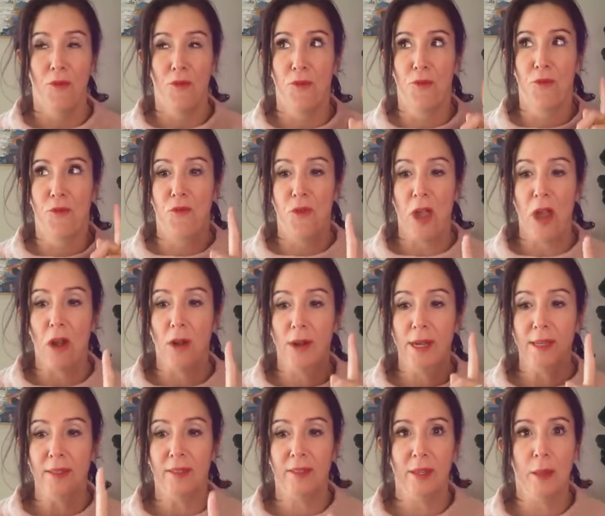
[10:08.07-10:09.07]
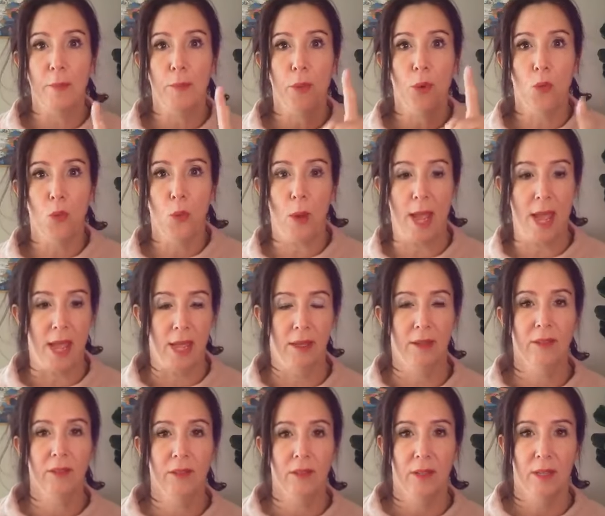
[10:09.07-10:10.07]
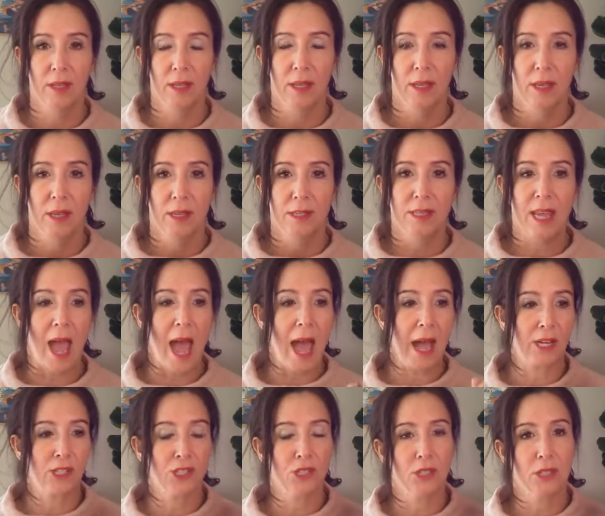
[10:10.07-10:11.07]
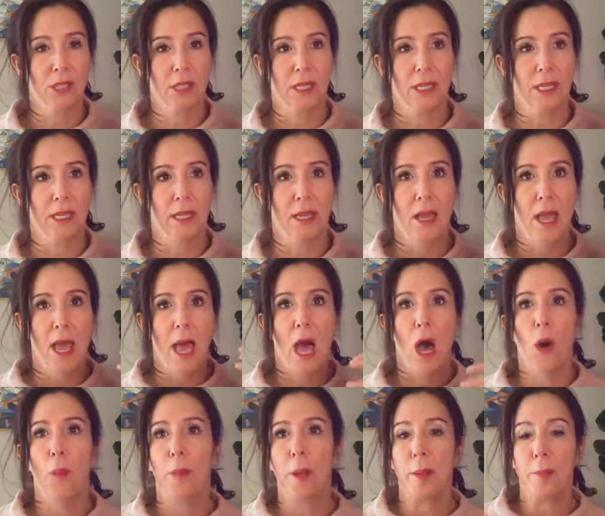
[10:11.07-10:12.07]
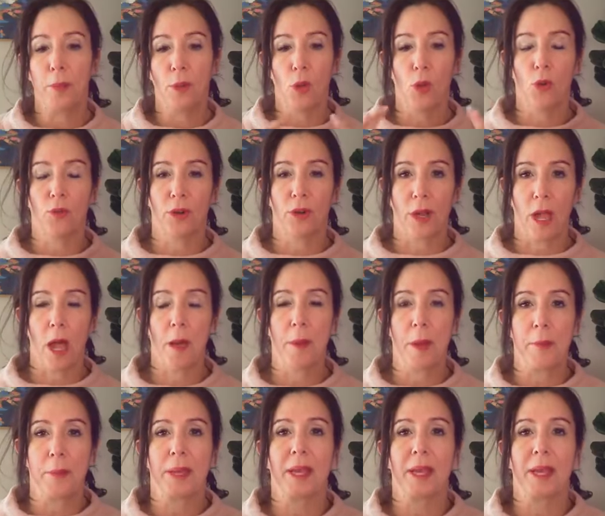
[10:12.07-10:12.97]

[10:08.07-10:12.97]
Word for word: very simple ways to actually help people overcome it.